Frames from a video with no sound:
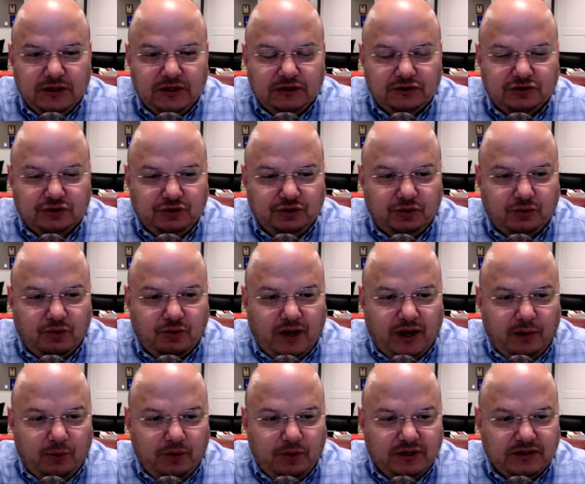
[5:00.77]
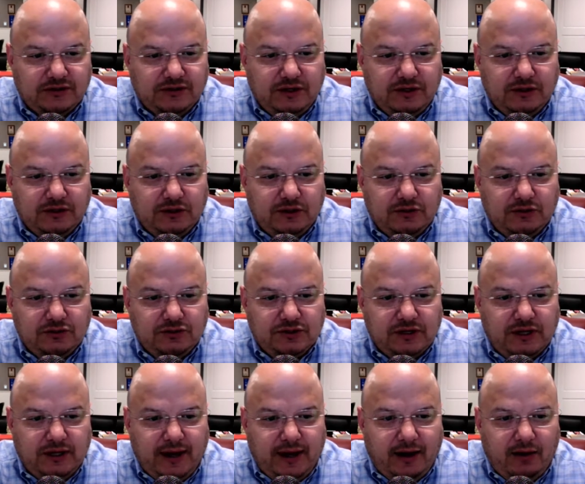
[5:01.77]
So you're right. We extended those
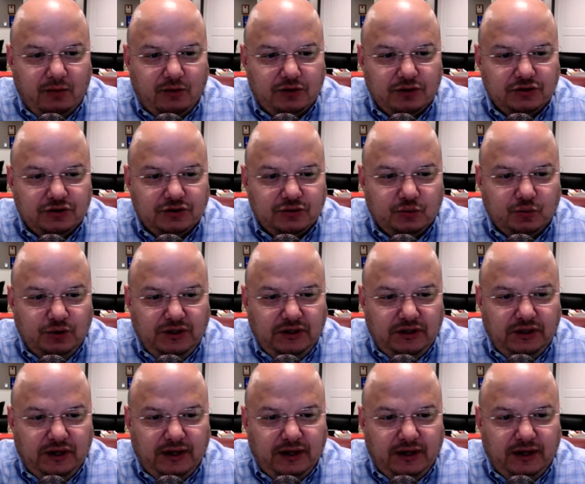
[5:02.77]
hours. We